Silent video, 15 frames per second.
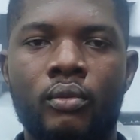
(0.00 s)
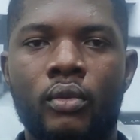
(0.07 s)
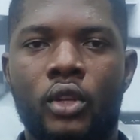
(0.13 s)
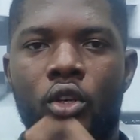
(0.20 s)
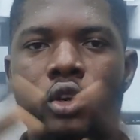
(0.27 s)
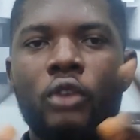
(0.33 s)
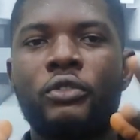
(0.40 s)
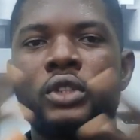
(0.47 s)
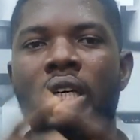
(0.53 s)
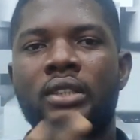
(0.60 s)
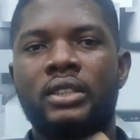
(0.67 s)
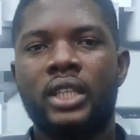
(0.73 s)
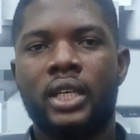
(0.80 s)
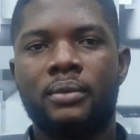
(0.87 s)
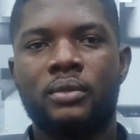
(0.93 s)
Okay, often at
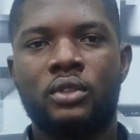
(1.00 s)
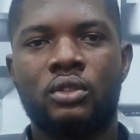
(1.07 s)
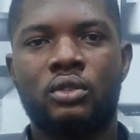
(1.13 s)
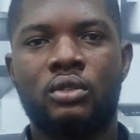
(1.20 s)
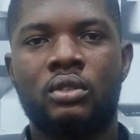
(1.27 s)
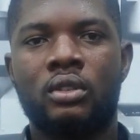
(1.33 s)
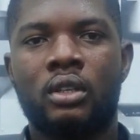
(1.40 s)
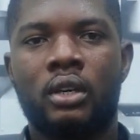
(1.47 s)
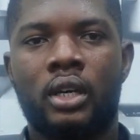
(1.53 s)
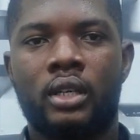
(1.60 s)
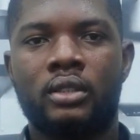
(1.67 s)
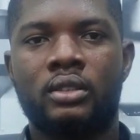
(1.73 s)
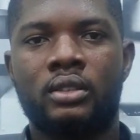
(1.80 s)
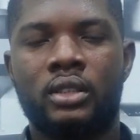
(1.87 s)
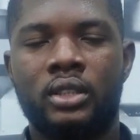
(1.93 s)
times,
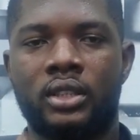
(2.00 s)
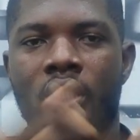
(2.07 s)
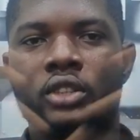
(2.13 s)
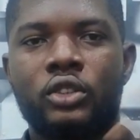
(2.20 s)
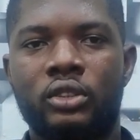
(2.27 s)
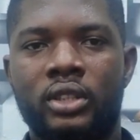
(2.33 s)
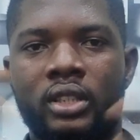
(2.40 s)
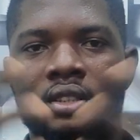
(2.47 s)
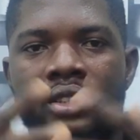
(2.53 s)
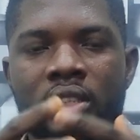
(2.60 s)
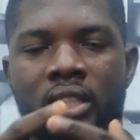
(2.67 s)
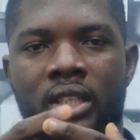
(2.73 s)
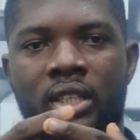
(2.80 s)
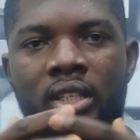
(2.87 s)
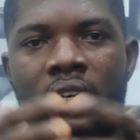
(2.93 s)
as a generator
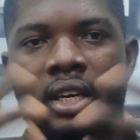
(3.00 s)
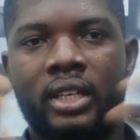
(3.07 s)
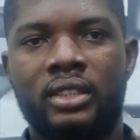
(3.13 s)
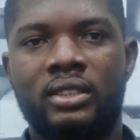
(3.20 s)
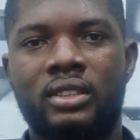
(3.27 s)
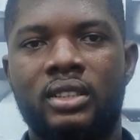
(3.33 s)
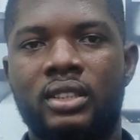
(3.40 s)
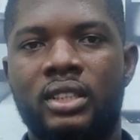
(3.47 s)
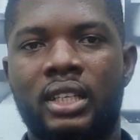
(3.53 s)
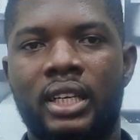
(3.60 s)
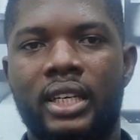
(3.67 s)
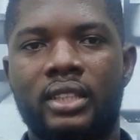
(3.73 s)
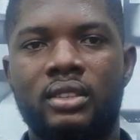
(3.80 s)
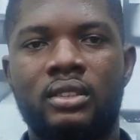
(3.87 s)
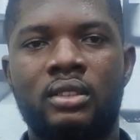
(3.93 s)
technician, I see
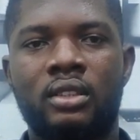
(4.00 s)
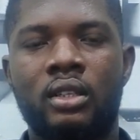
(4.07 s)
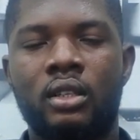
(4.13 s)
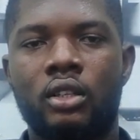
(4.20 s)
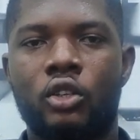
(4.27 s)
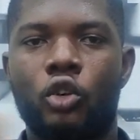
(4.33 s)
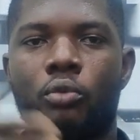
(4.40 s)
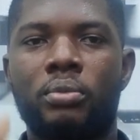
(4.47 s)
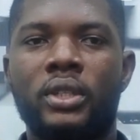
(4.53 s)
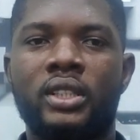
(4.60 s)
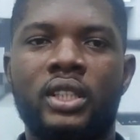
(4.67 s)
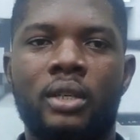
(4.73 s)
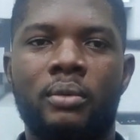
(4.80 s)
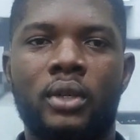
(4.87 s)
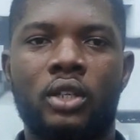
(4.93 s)
clients complain
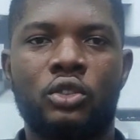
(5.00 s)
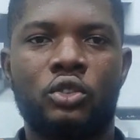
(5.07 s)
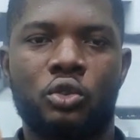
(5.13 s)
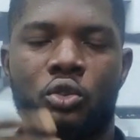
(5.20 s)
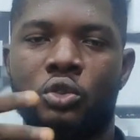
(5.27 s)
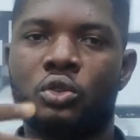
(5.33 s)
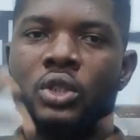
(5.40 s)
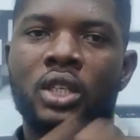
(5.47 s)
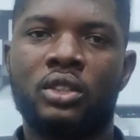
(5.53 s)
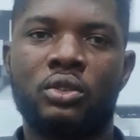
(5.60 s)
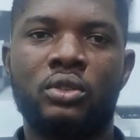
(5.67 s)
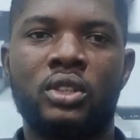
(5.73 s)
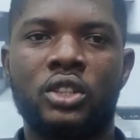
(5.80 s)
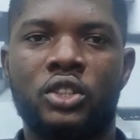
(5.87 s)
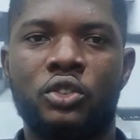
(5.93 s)
about
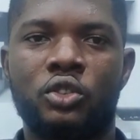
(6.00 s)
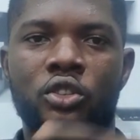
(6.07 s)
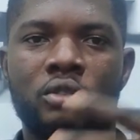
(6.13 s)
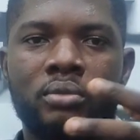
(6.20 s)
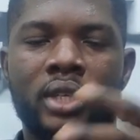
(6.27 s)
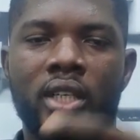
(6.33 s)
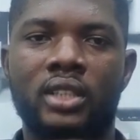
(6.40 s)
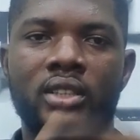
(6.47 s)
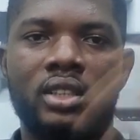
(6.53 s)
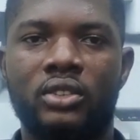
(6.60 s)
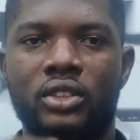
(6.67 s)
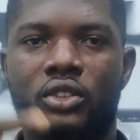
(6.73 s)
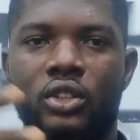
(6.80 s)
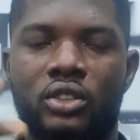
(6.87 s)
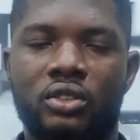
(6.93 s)
so issues. My
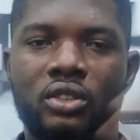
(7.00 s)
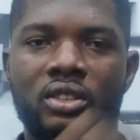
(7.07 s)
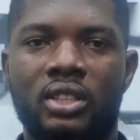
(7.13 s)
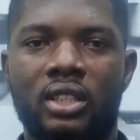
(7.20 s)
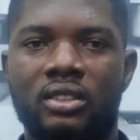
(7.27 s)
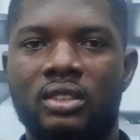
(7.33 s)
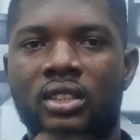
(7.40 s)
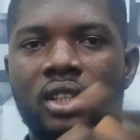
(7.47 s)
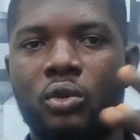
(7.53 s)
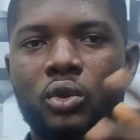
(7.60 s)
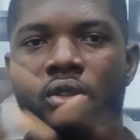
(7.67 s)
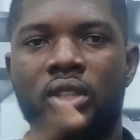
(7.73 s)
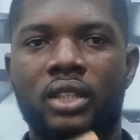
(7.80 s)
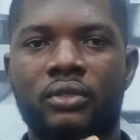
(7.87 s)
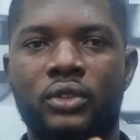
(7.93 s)
generator is not starting and
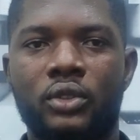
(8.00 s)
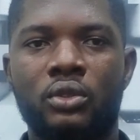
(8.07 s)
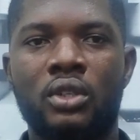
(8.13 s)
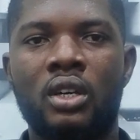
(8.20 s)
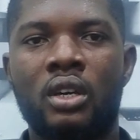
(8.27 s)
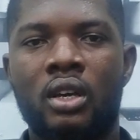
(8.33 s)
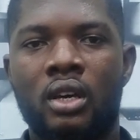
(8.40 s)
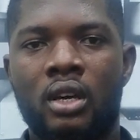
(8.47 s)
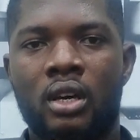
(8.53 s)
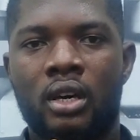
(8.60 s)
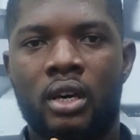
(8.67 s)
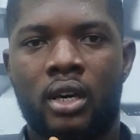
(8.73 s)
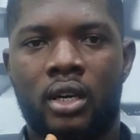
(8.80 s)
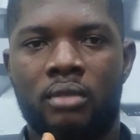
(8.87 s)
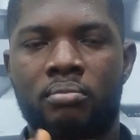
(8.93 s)
what have you.
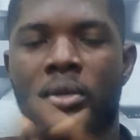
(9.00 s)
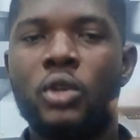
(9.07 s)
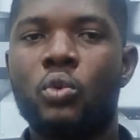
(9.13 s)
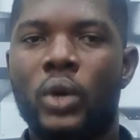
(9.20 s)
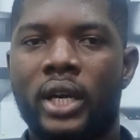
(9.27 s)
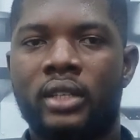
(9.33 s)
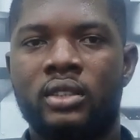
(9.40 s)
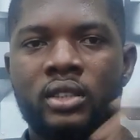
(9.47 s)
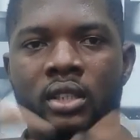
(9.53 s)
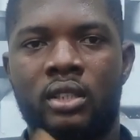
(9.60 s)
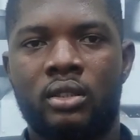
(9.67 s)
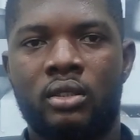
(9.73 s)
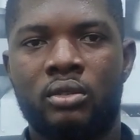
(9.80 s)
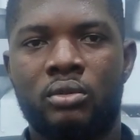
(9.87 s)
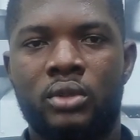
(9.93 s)
Meanwhile,
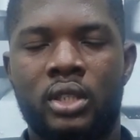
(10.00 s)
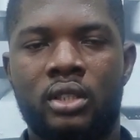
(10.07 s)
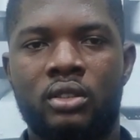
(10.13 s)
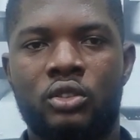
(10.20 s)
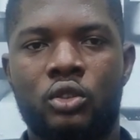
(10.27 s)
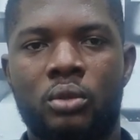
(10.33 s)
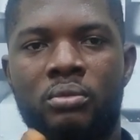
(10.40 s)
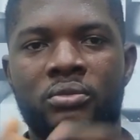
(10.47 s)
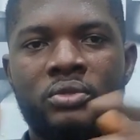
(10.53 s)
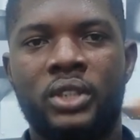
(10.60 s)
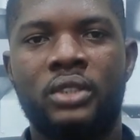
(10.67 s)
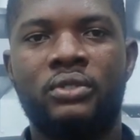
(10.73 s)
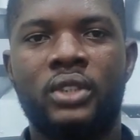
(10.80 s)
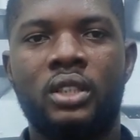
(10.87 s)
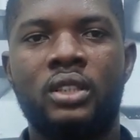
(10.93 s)
there's some
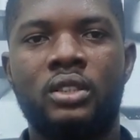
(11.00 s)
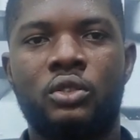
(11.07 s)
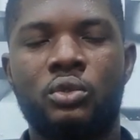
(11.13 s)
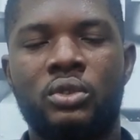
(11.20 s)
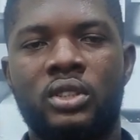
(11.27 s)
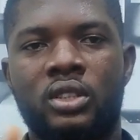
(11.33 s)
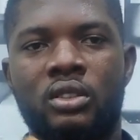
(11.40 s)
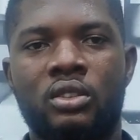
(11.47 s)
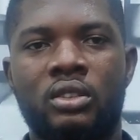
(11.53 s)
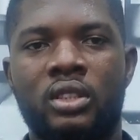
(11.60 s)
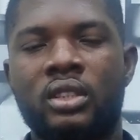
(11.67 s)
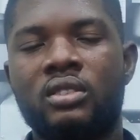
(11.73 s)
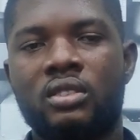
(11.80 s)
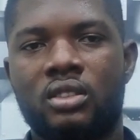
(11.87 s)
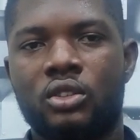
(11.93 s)
very little
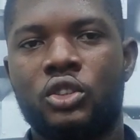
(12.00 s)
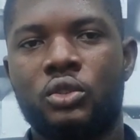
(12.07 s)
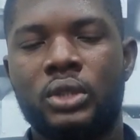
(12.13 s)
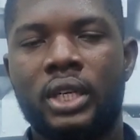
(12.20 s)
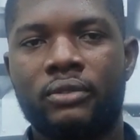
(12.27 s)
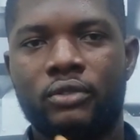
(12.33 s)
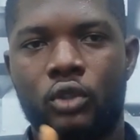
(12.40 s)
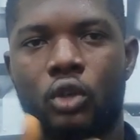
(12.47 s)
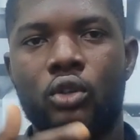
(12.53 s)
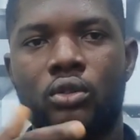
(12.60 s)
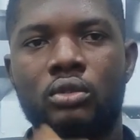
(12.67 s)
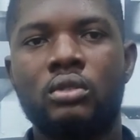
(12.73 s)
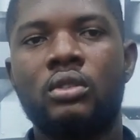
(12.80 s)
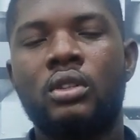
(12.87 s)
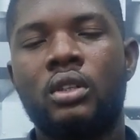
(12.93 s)
things they should have done